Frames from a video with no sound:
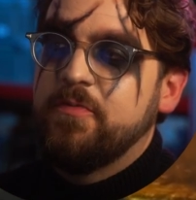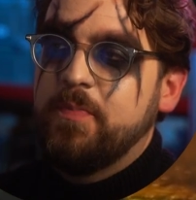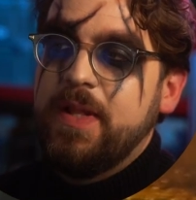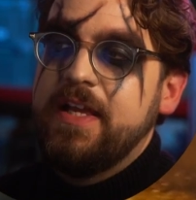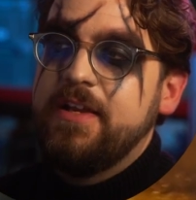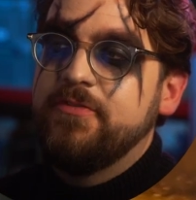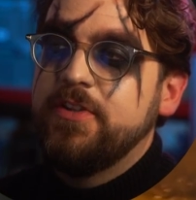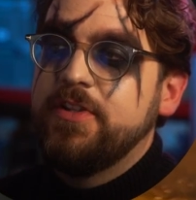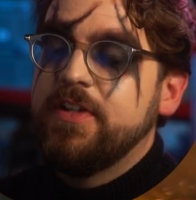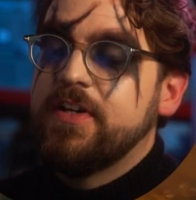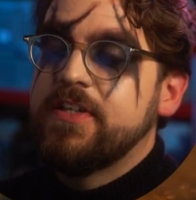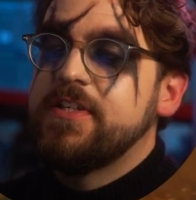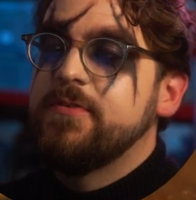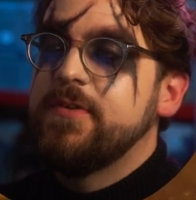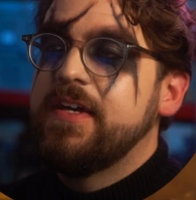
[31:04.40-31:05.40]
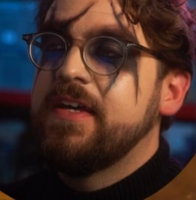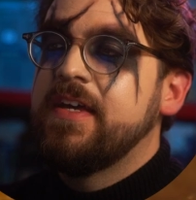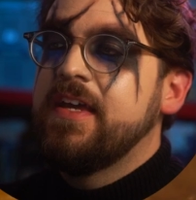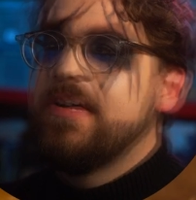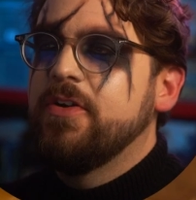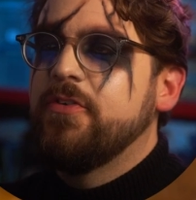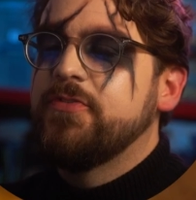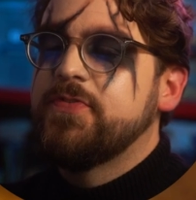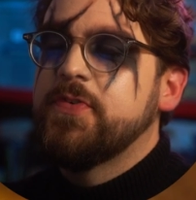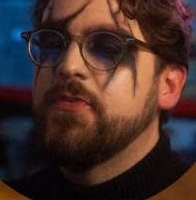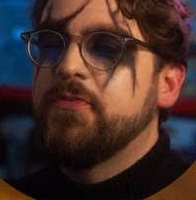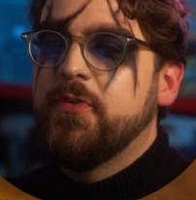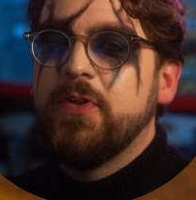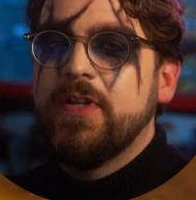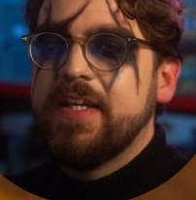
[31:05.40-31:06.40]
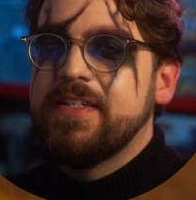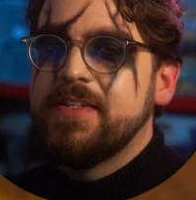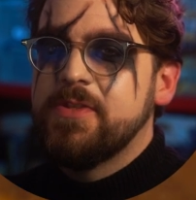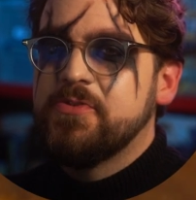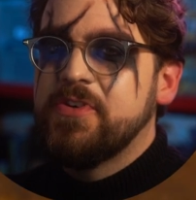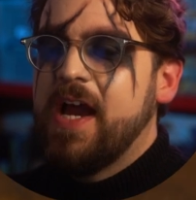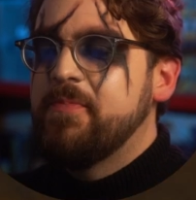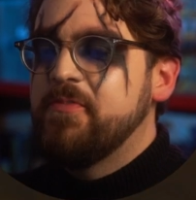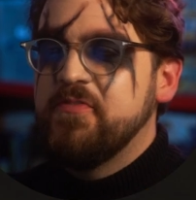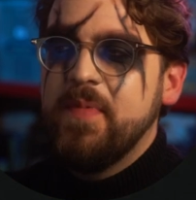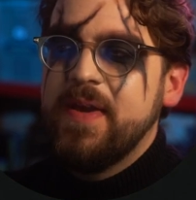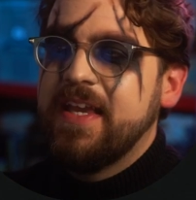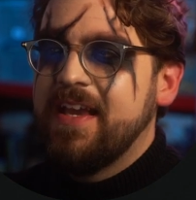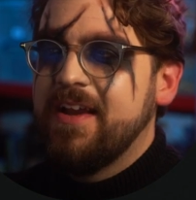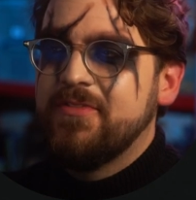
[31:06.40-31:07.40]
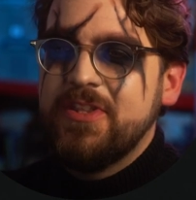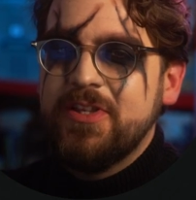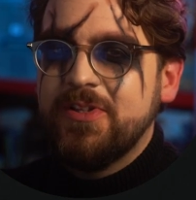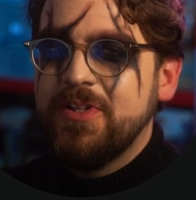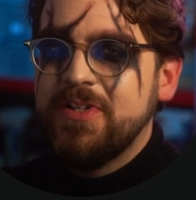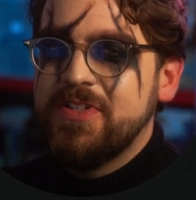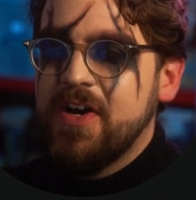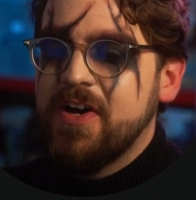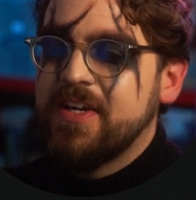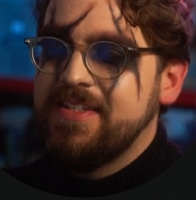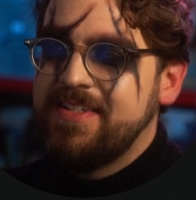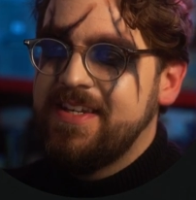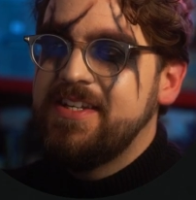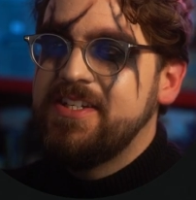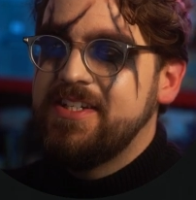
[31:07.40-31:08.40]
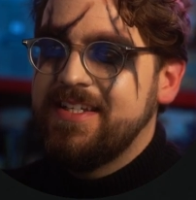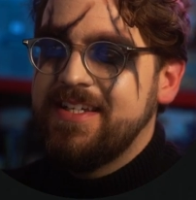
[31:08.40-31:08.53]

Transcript: of playful look to it, not sort of falling into the trap of making everything look dark and dingy,